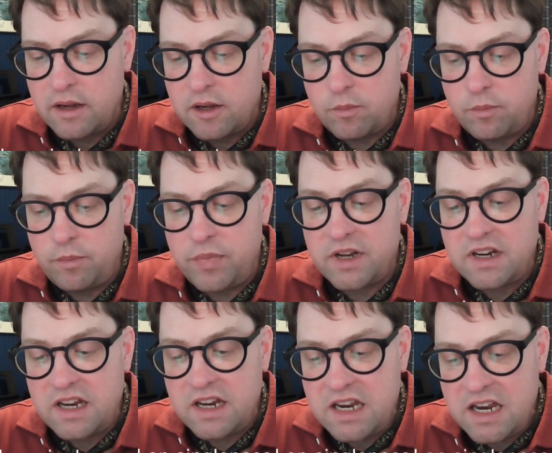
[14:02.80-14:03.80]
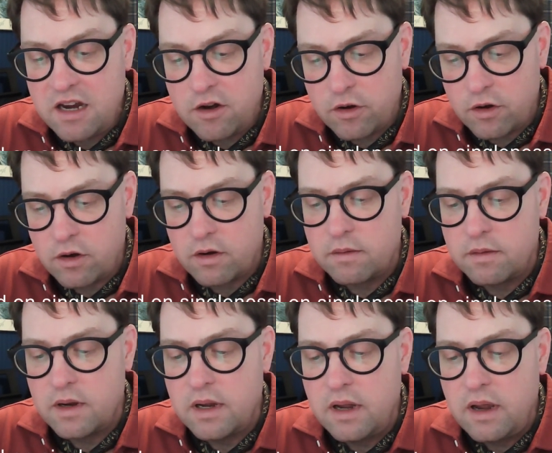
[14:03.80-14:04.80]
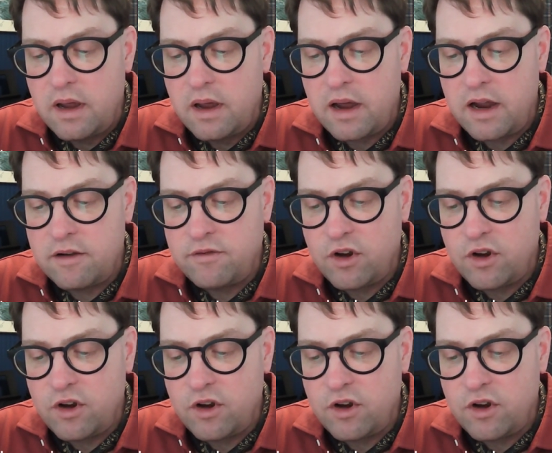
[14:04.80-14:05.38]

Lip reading: But here, I've